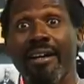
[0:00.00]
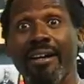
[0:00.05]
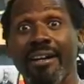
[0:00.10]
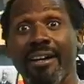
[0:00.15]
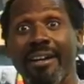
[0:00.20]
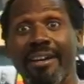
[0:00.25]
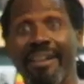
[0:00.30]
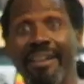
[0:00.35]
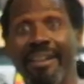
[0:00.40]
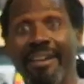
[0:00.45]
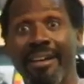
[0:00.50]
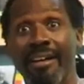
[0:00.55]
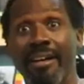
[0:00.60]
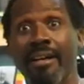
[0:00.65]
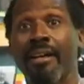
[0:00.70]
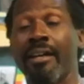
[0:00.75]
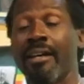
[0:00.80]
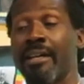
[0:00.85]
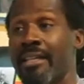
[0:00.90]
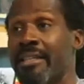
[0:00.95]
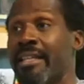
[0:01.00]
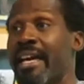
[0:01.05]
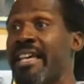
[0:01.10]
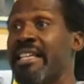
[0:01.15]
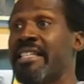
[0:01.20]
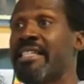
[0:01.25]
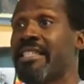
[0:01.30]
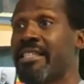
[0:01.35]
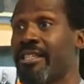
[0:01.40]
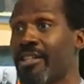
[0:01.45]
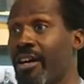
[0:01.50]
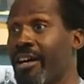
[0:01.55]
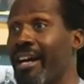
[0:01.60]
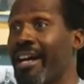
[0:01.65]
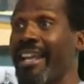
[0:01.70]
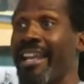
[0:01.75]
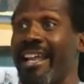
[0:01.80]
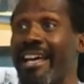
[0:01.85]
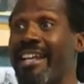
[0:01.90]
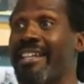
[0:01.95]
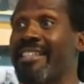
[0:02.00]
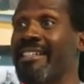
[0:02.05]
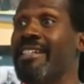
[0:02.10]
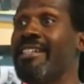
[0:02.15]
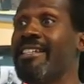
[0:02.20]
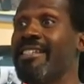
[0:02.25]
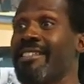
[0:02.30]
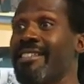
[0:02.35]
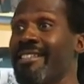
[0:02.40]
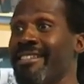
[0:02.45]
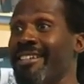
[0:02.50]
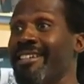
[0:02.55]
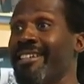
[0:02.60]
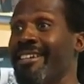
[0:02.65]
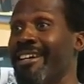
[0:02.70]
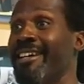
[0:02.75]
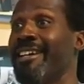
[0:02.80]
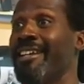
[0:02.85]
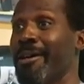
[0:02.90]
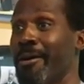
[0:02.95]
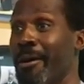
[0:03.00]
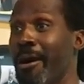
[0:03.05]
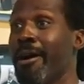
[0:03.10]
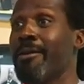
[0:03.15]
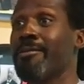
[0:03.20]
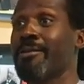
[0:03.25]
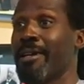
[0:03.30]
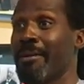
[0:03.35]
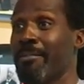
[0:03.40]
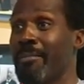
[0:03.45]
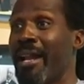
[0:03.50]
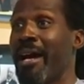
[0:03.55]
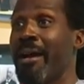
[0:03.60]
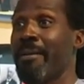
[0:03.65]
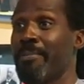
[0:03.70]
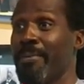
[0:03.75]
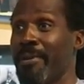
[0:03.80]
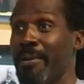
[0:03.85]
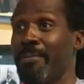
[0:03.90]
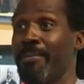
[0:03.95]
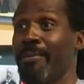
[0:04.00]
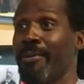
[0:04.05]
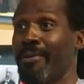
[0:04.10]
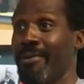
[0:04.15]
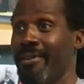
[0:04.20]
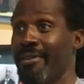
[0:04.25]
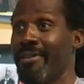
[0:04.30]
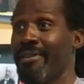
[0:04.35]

Imagine them sticking the. They stuck a lot of these in the arms of black people.